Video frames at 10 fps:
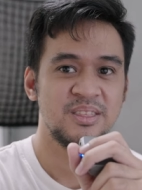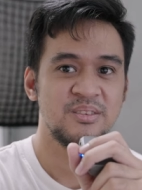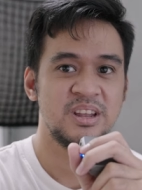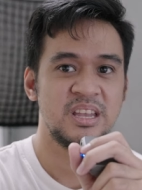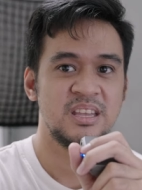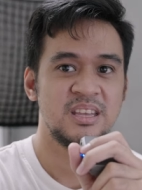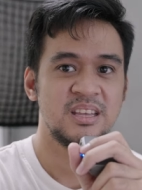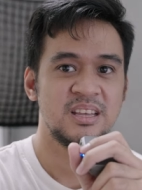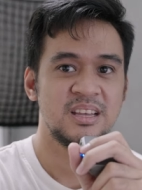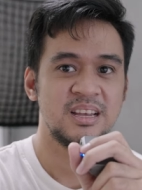
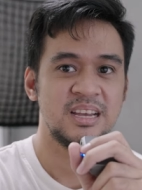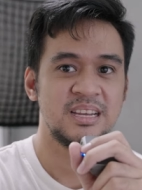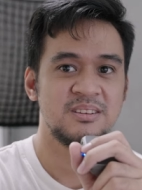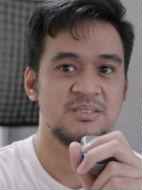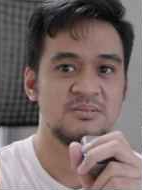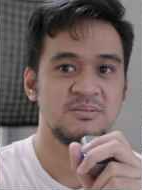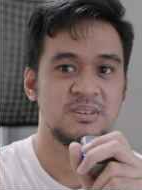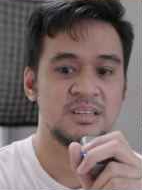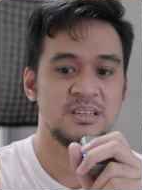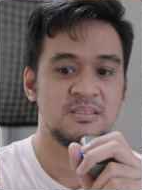3. I don't
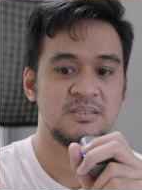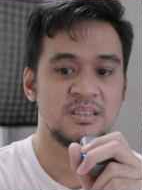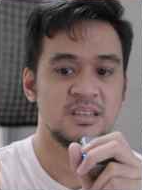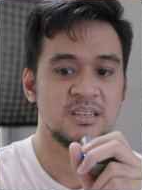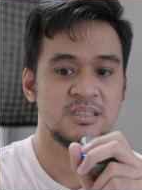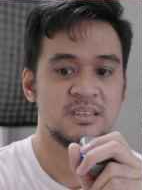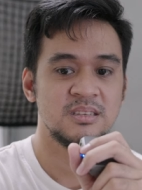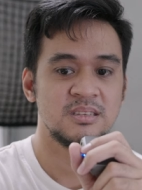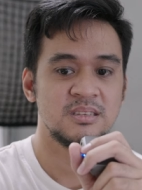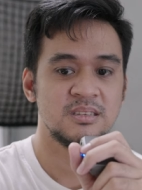want to even test
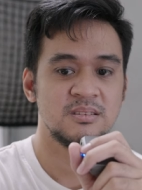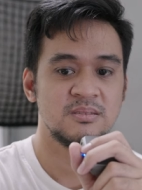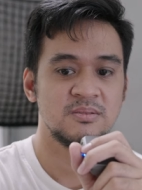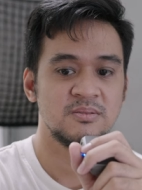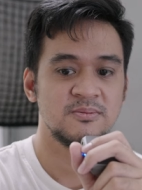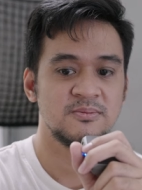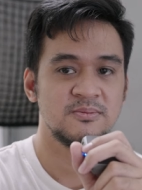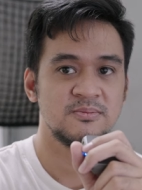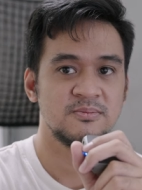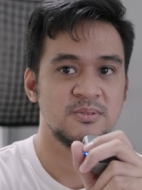this
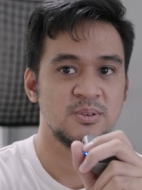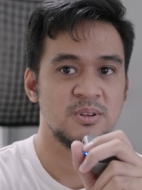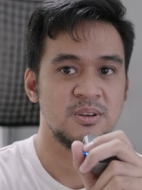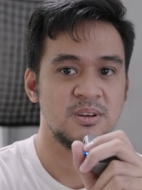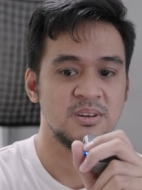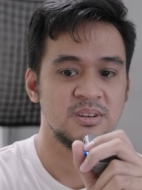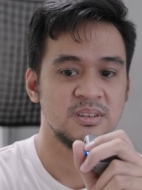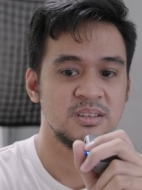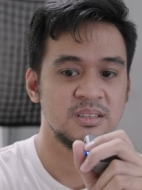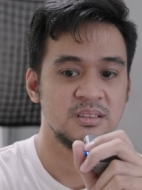for
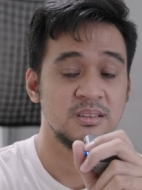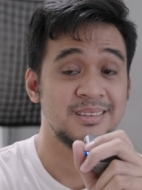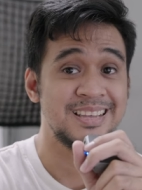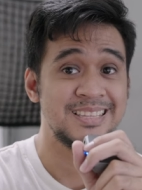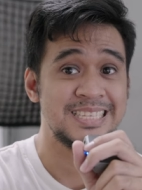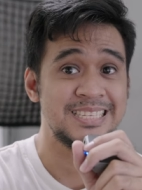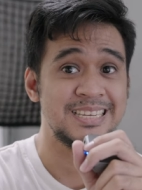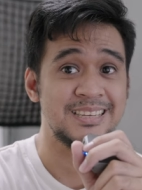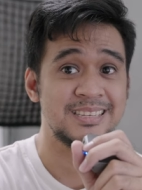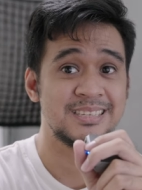long. And
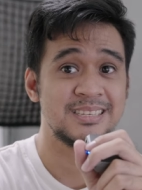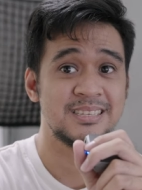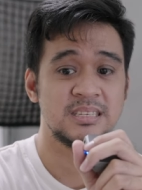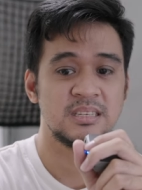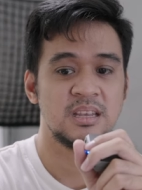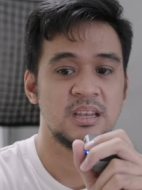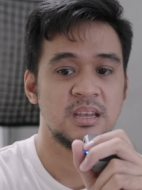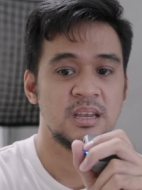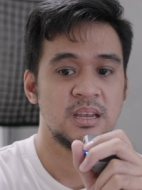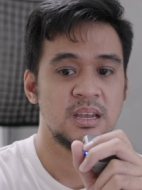6.
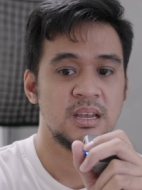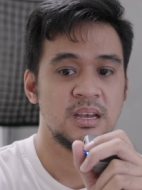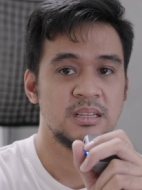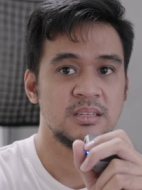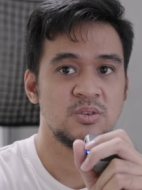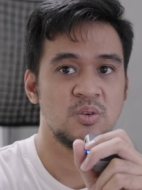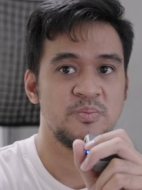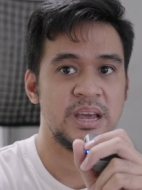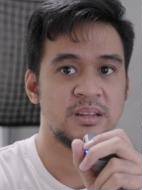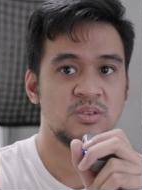Let's go
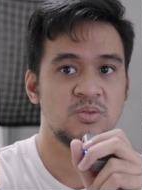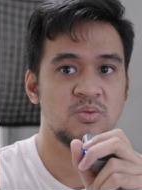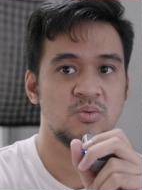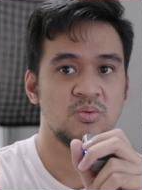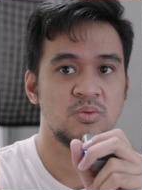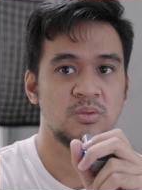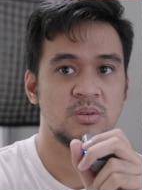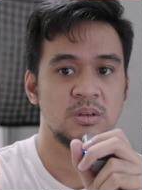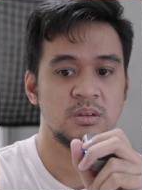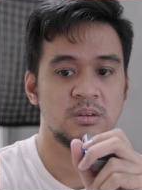back to
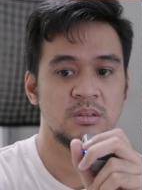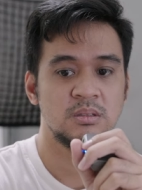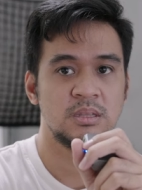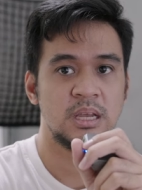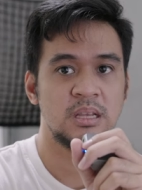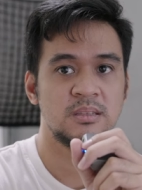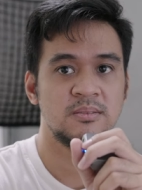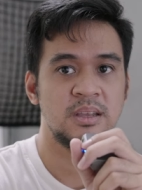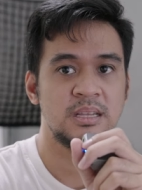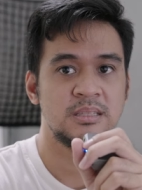
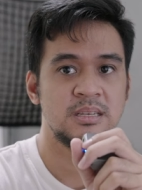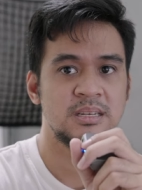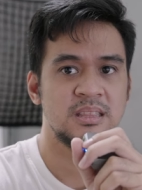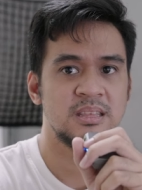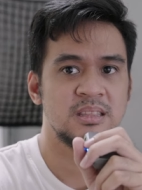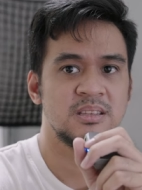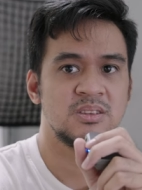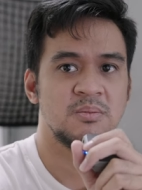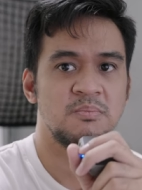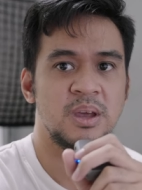-18. I think this
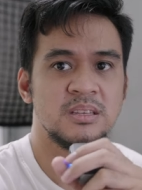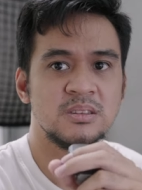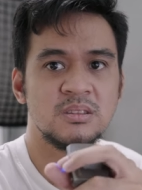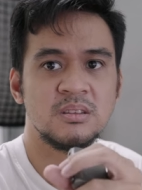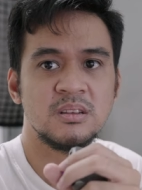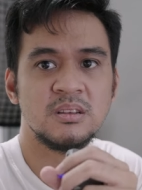is the best